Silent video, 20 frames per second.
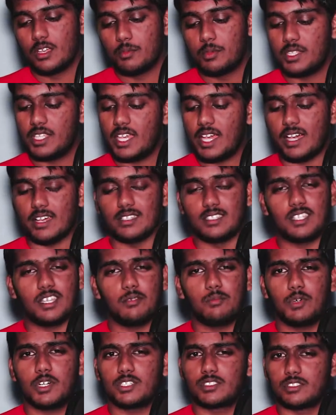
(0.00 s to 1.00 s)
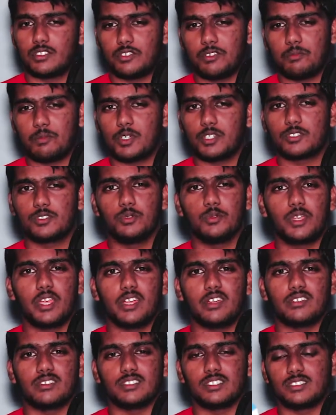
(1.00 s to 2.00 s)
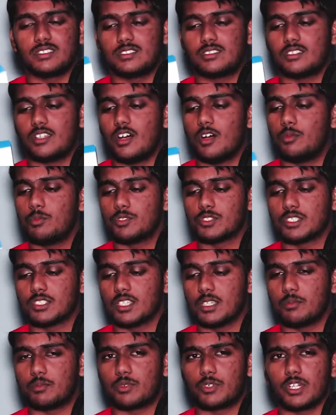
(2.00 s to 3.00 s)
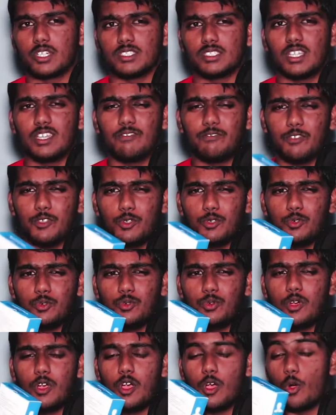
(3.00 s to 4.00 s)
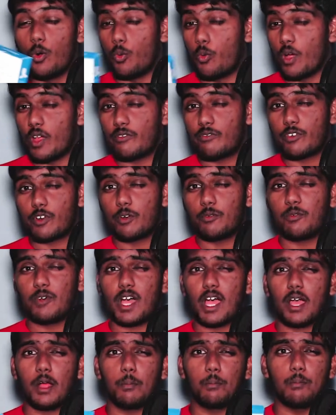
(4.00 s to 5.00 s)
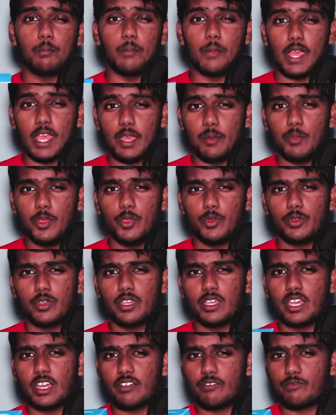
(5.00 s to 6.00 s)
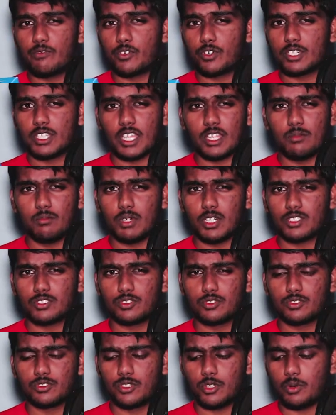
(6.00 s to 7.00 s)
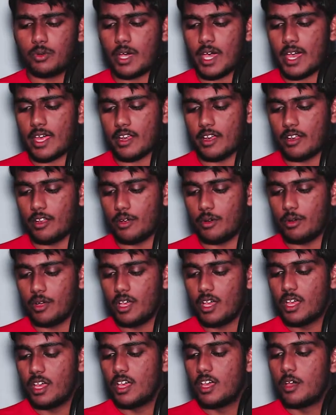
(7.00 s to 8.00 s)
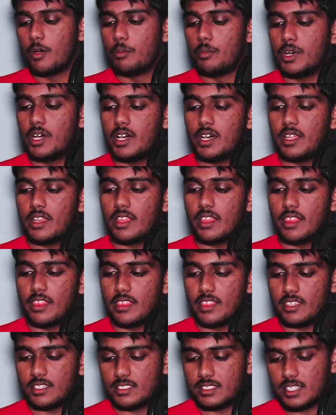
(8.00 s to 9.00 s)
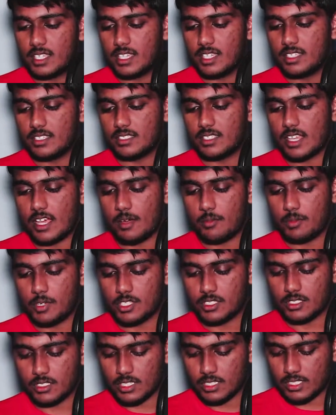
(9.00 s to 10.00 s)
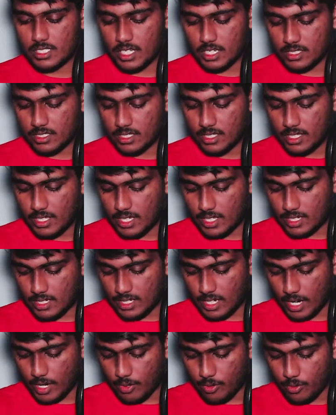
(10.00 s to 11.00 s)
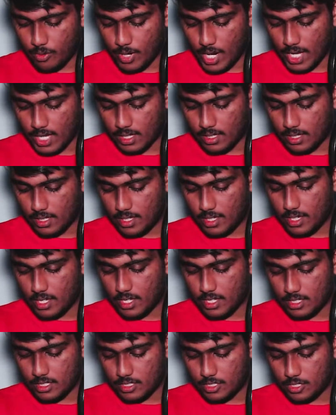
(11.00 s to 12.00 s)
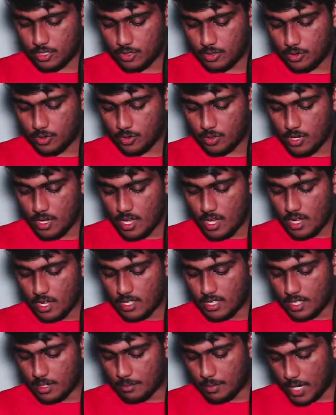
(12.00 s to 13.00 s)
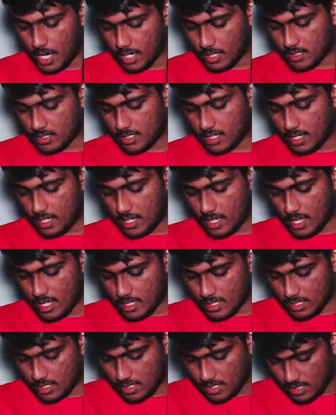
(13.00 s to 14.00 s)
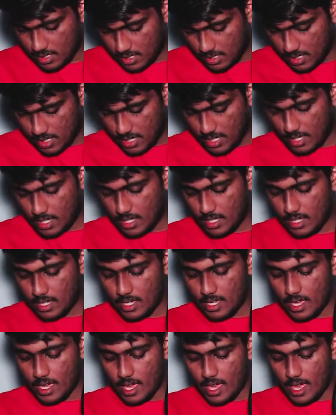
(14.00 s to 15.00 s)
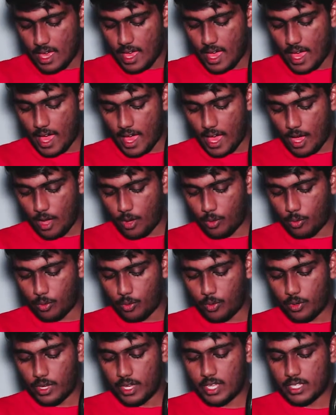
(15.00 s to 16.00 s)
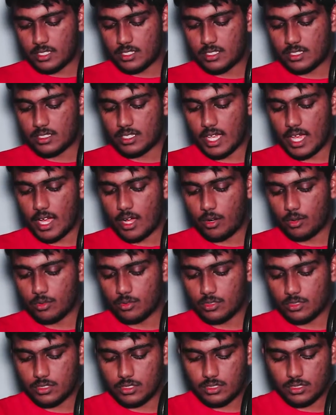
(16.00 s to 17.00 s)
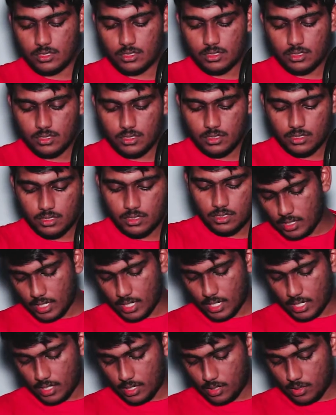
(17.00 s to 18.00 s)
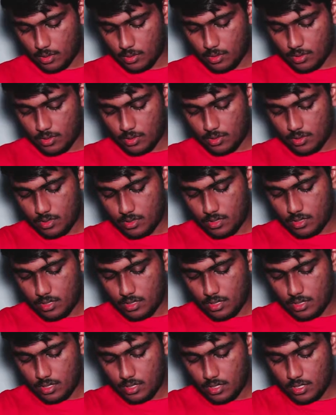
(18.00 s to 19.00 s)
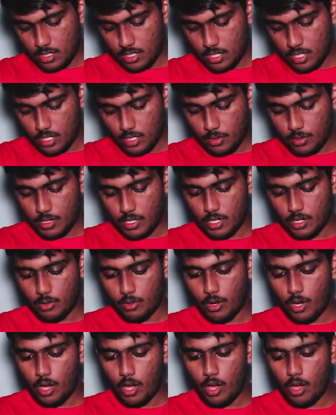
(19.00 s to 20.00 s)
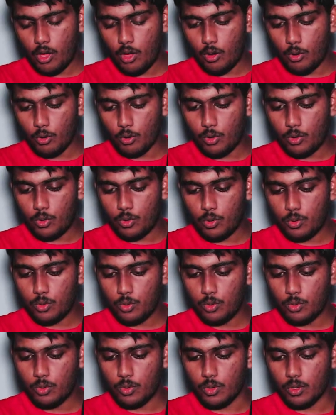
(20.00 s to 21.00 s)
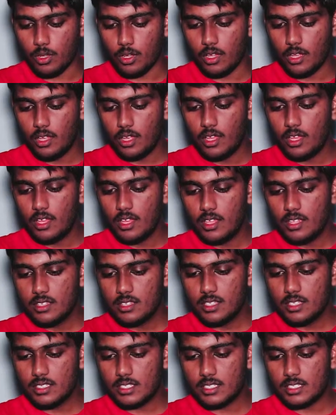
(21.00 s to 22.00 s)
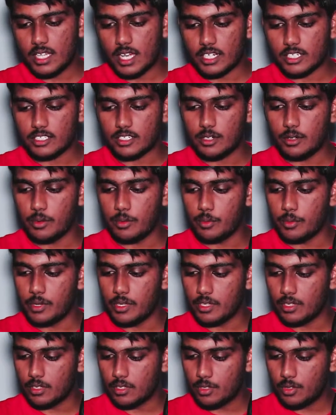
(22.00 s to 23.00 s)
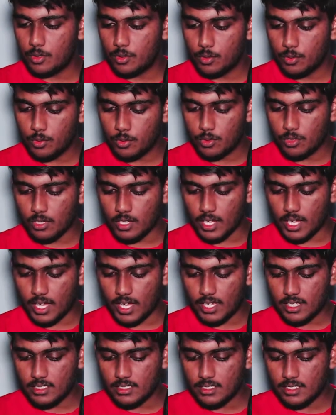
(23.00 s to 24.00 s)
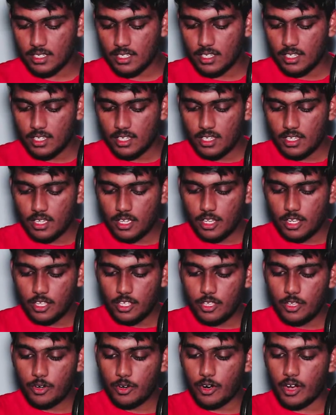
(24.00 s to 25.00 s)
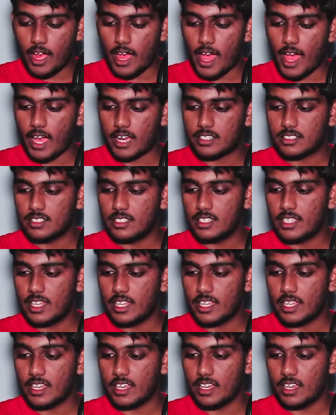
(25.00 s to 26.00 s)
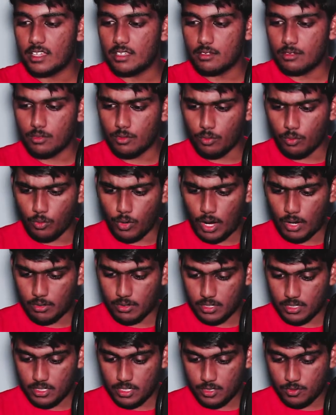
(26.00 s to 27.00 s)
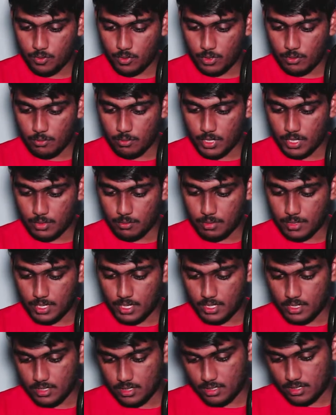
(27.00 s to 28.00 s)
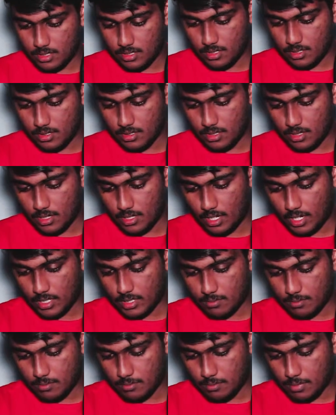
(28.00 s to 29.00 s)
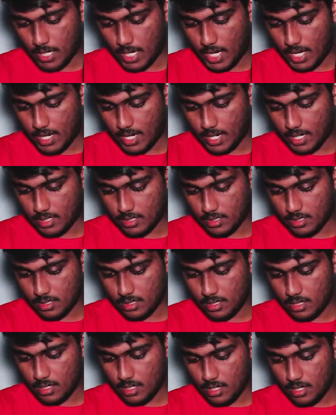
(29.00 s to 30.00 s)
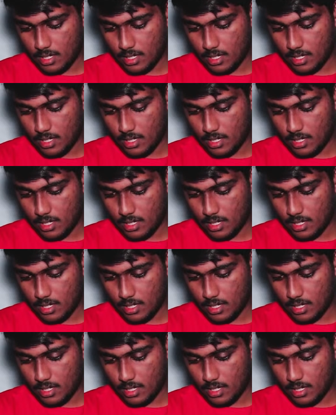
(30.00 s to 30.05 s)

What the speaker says: But yeah, 10 bucks, 13 bucks, who cares? It's almost the same price. If you wait for a while, maybe you could get it for 10 bucks or so, I don't know. But this thing is that much. Let's actually get directly into the unboxing and see how it sounds. Now, here we go. Oh, cool. This is actually real cool, guys. You're actually getting, wow, this is one big piece. Not bad, actually.